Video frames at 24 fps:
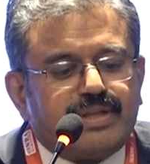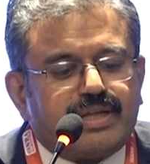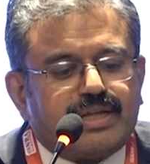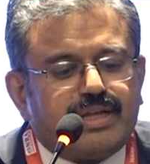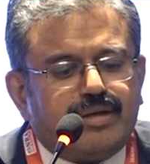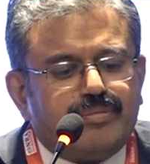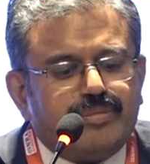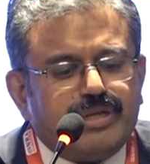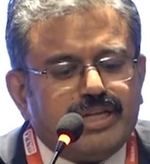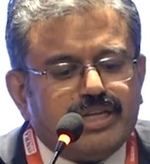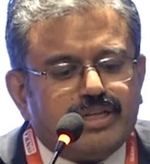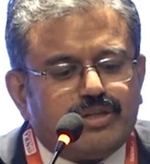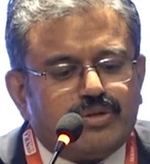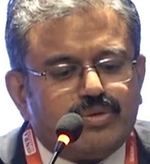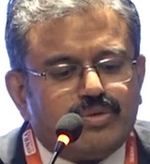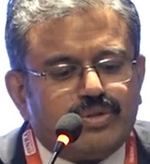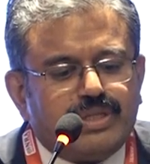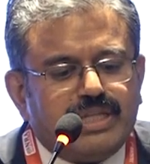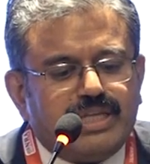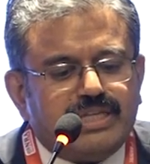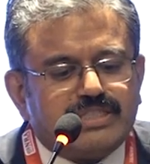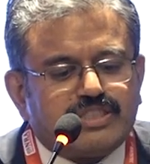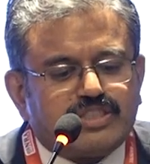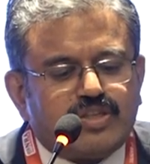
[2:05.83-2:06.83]
Coming to
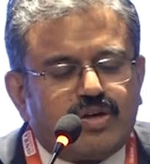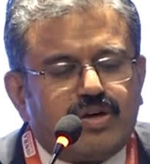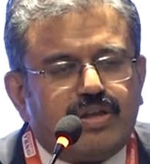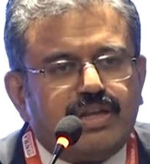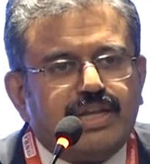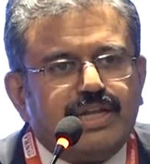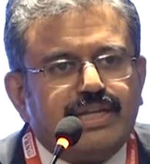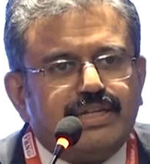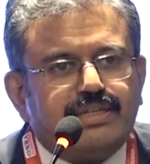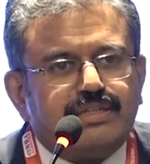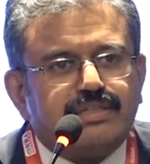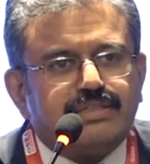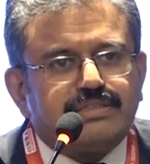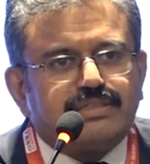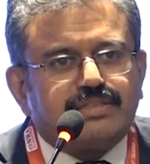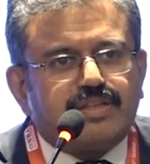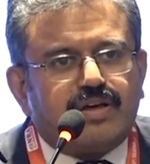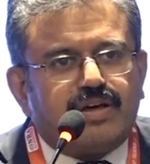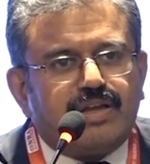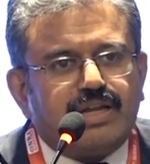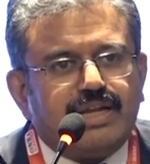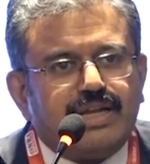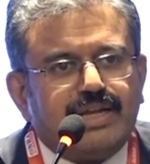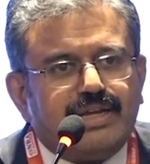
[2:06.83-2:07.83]
the
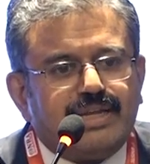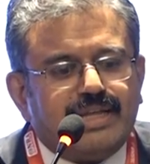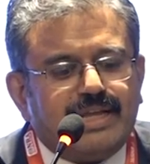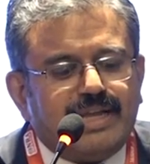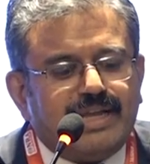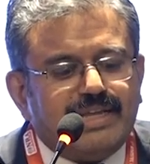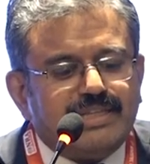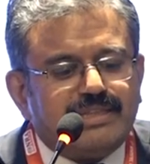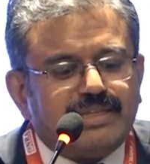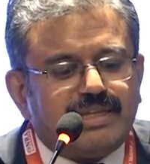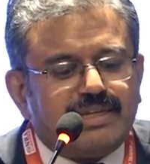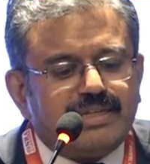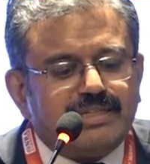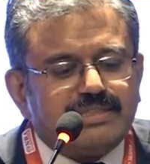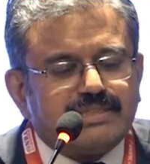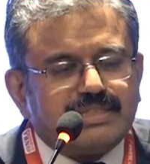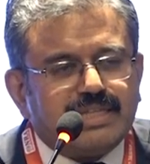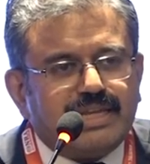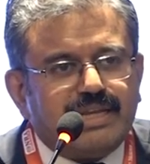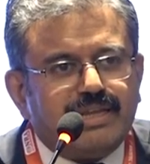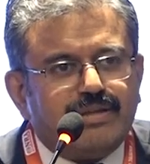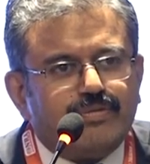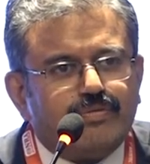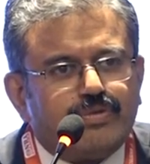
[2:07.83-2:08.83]
solid, either it's
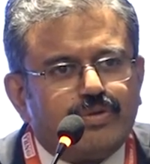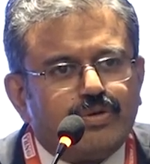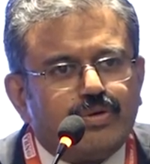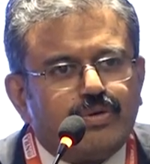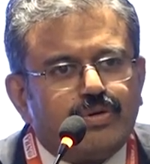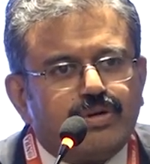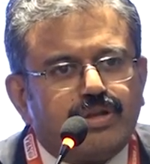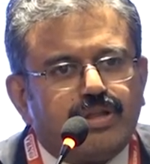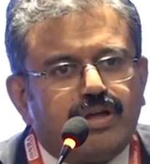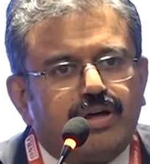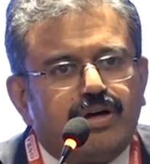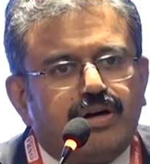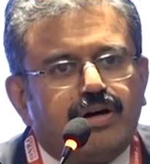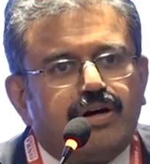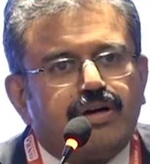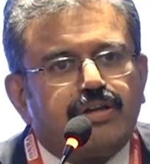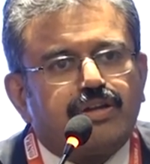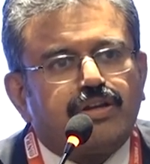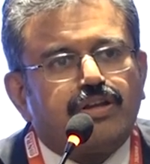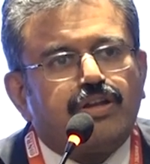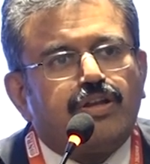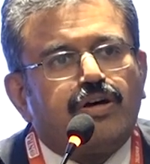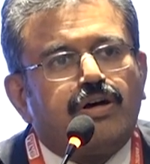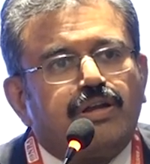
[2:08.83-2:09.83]
a lymph node or
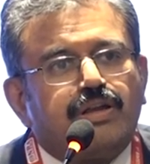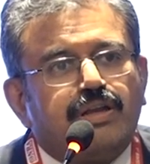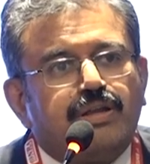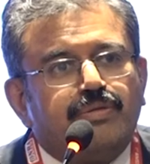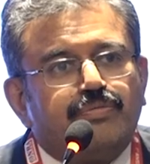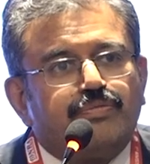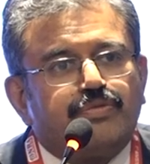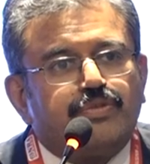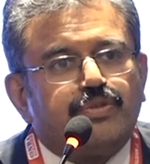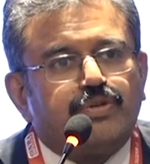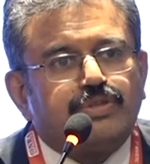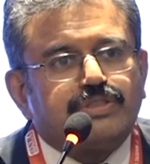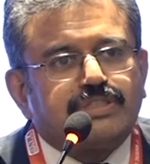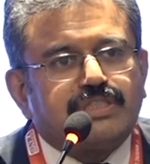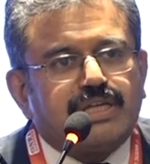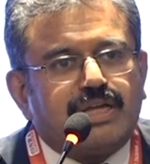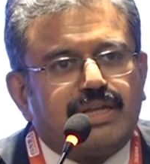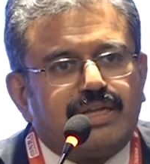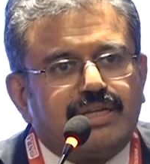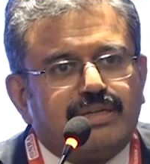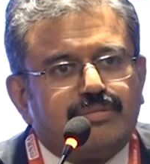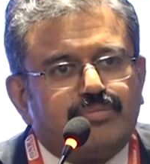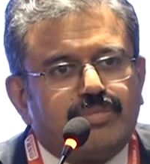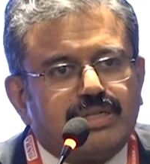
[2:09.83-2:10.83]
non-lymph node
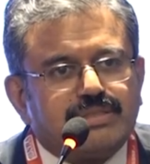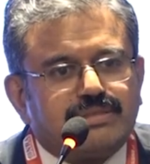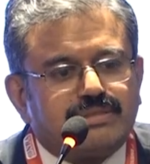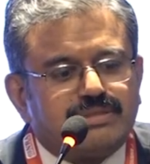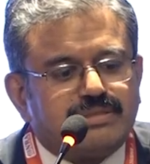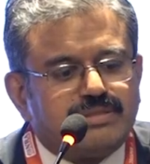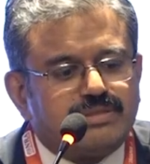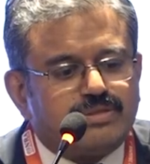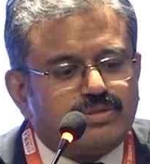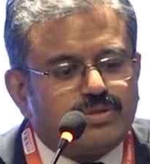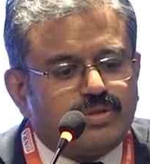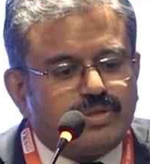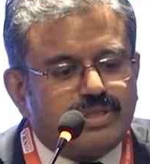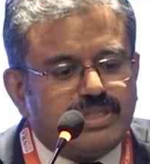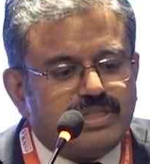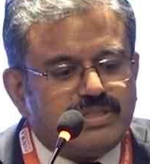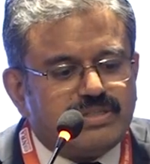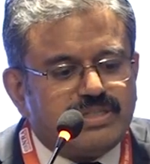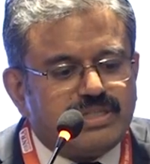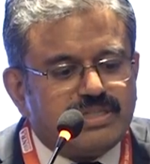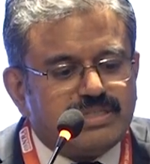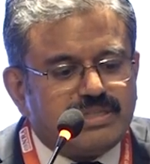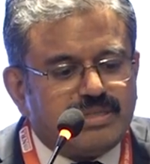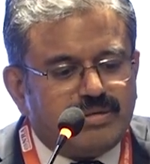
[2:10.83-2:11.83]
solid mass. So
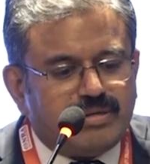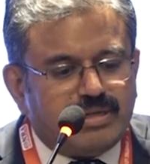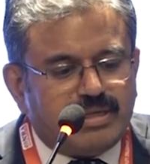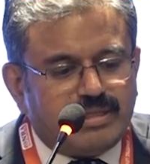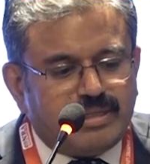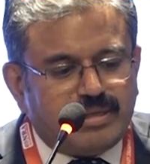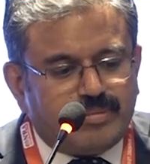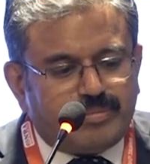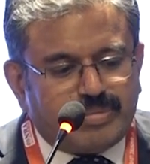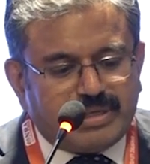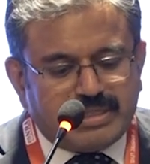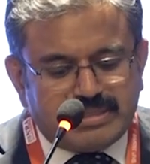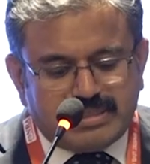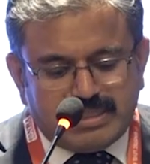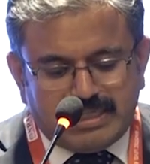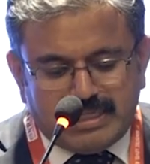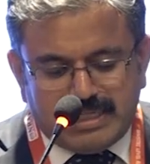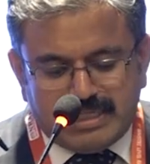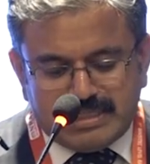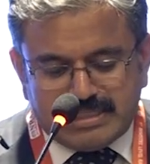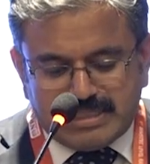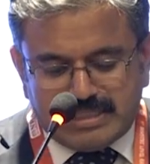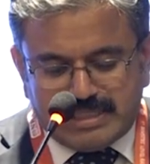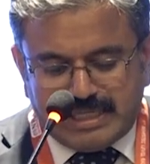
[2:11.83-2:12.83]
this is the
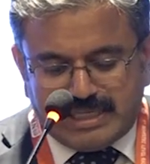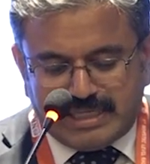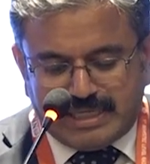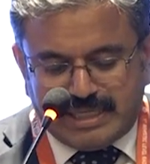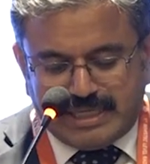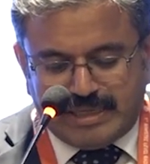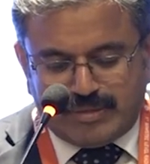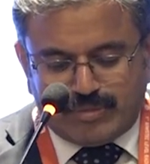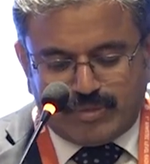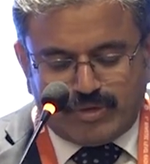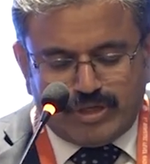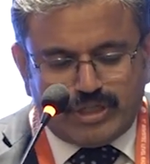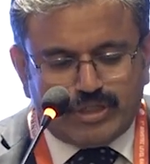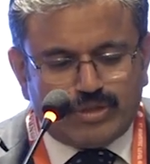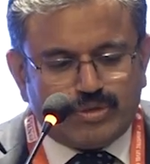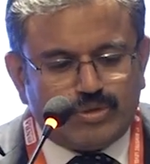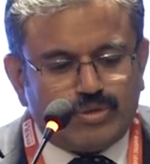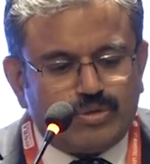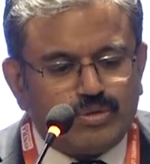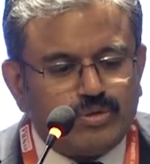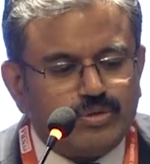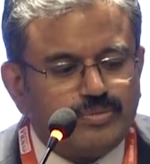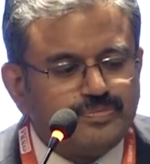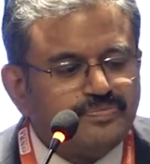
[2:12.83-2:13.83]
presentation that I'm going to
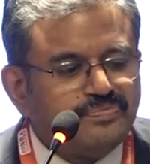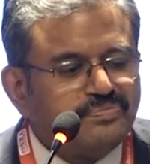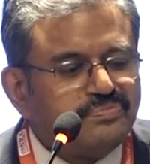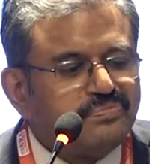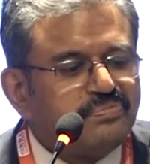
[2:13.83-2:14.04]
do.